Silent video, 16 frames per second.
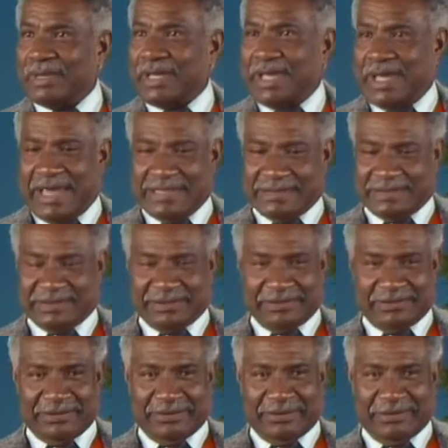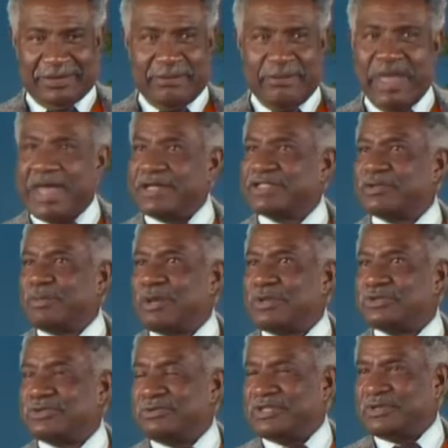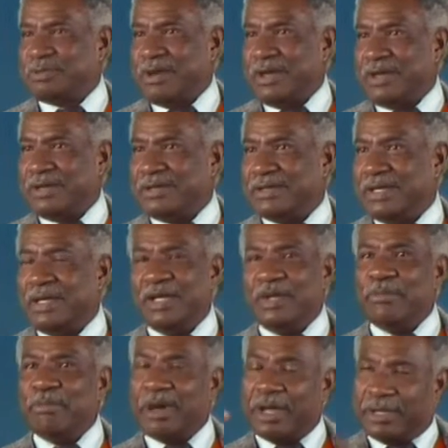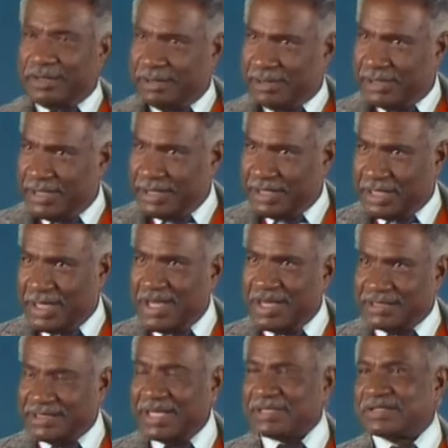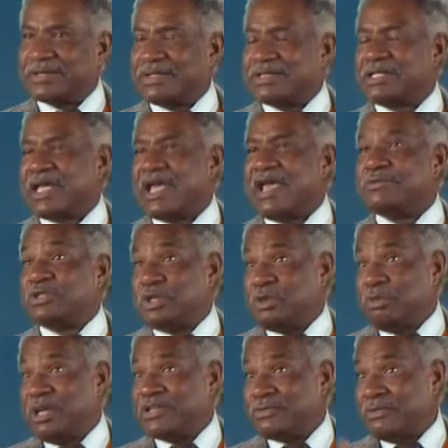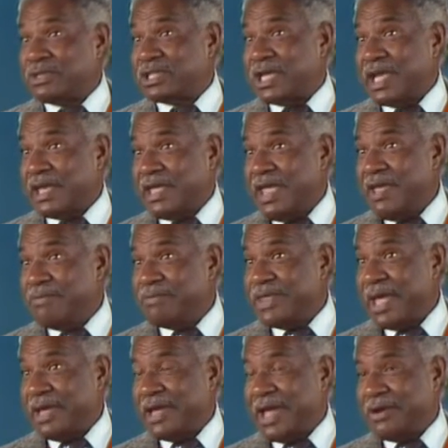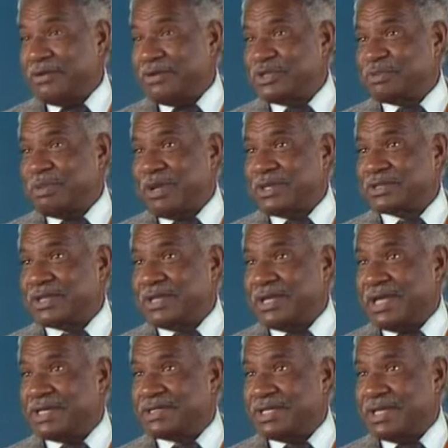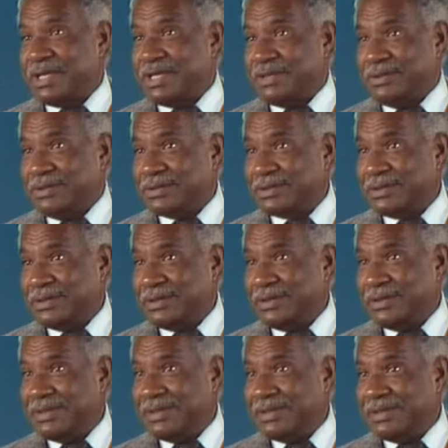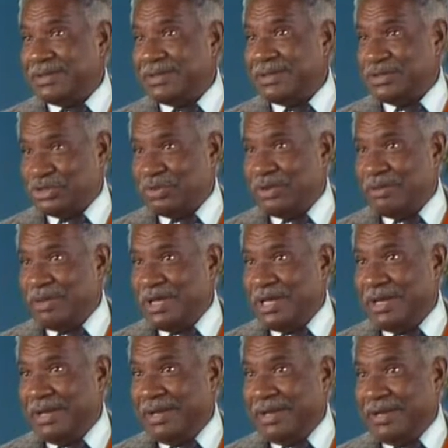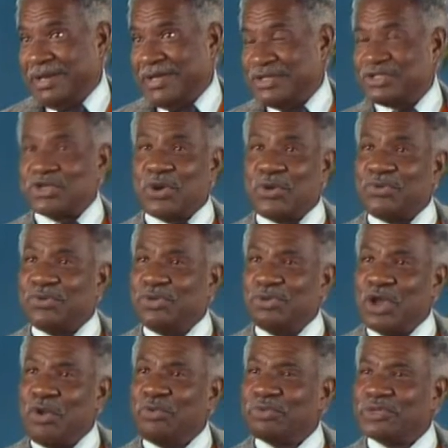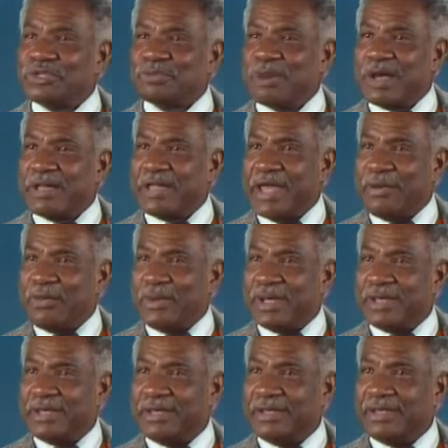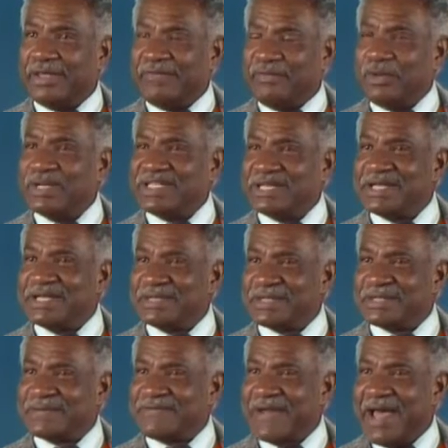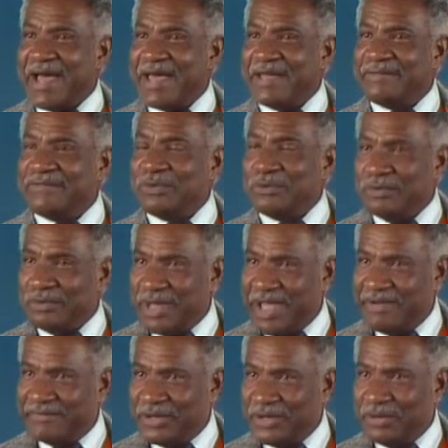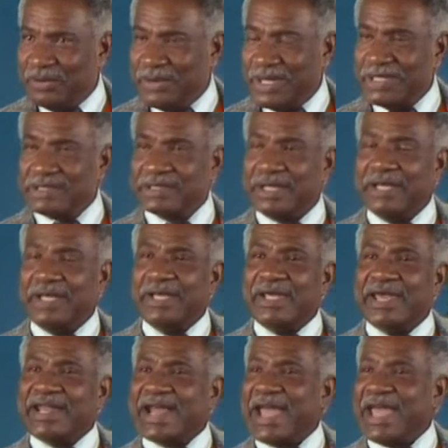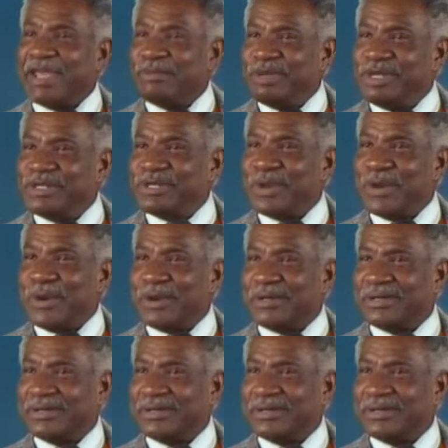as a man is supposed to respond. But in the context of the times and the place in which I came, that kind of response could get you killed. You see what I mean? Mm-hmm. So you don't respond that way if you intend to survive. You have other ways. And I had been taught